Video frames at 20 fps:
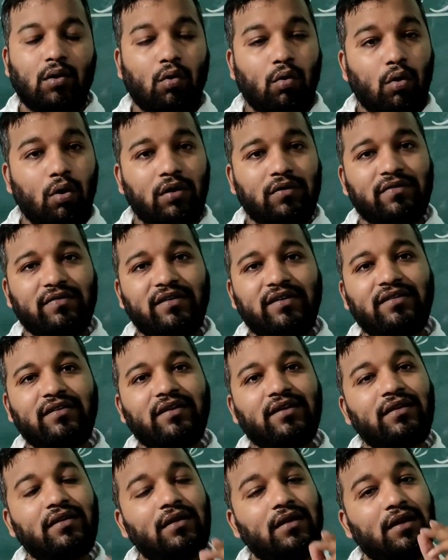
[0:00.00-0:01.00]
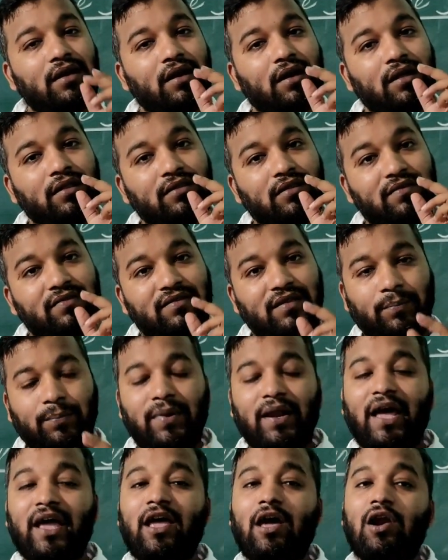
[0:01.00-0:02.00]
Oxygen, the
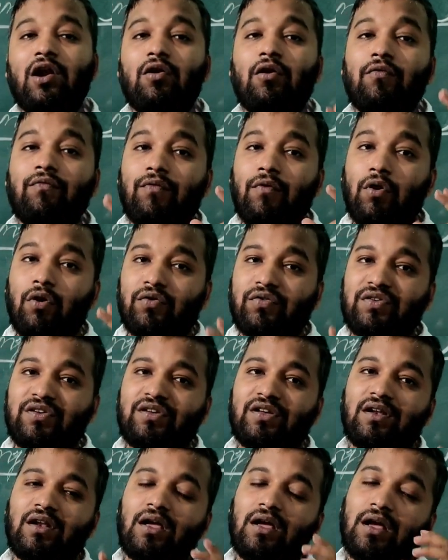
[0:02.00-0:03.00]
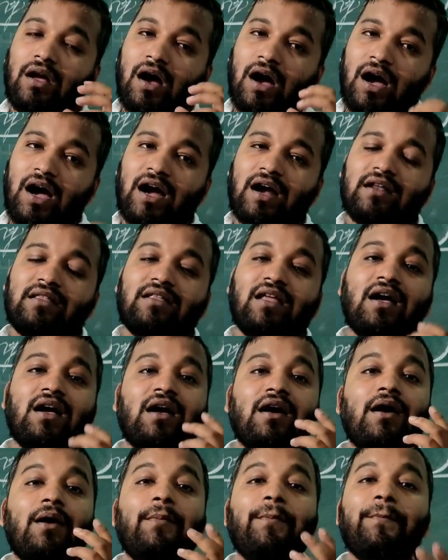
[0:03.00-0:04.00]
supplier of oxygen are the
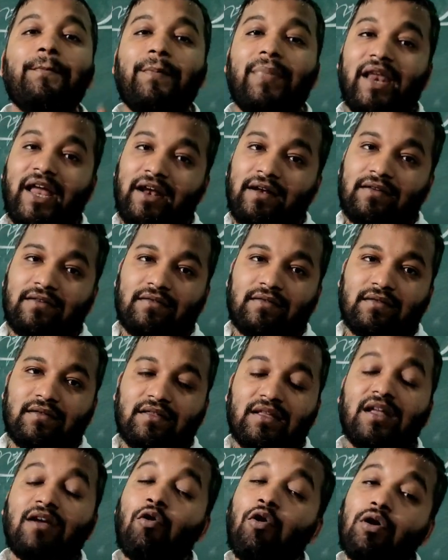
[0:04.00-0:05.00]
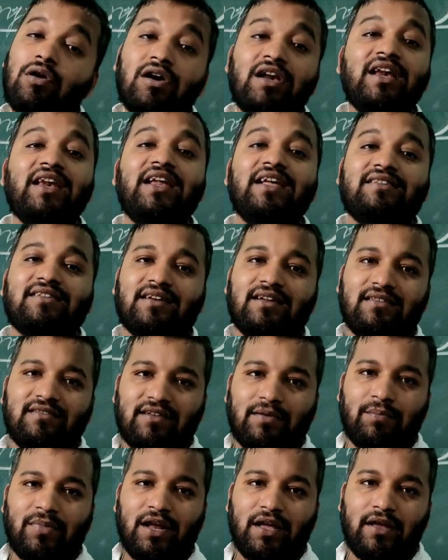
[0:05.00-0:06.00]
plants, the only natural
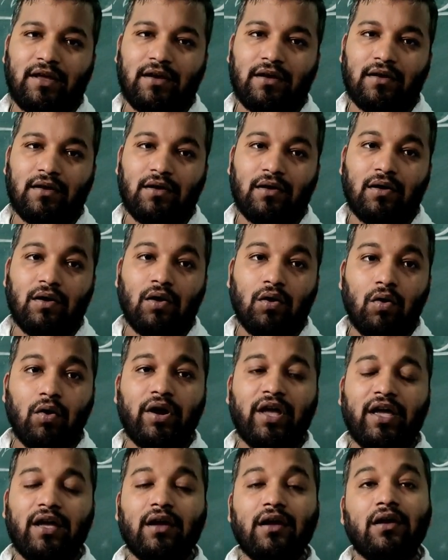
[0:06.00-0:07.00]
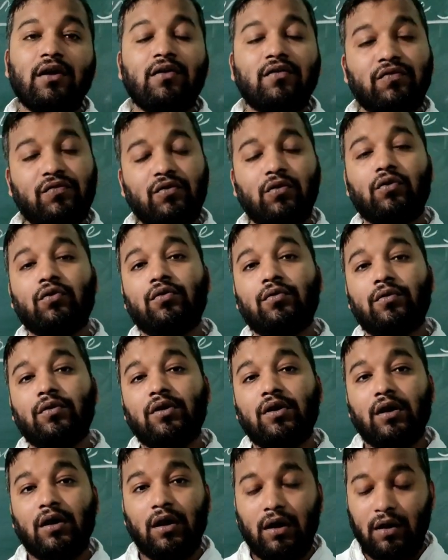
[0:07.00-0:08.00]
supplier. Okay, so
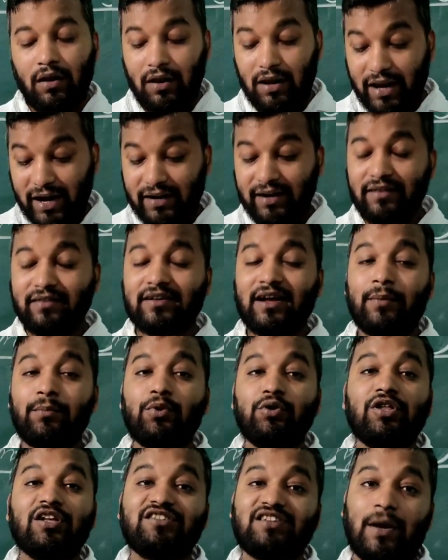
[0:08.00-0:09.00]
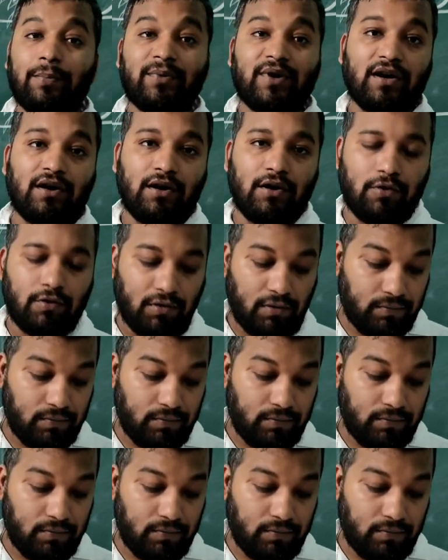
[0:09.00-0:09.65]
let us come to the chapter now.